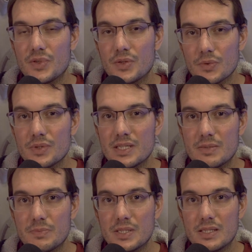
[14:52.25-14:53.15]
don't
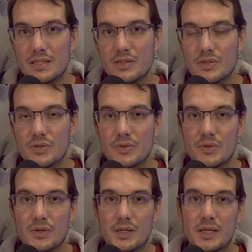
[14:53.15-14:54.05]
dismiss
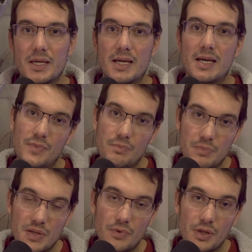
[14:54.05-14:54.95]
your
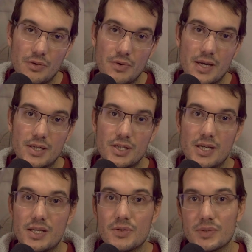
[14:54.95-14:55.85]
mid-focal range
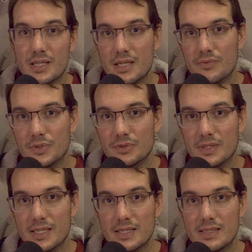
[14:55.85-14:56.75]
and your telephoto
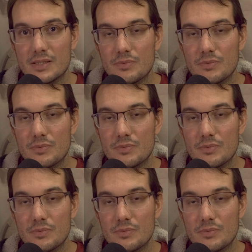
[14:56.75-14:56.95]
lens.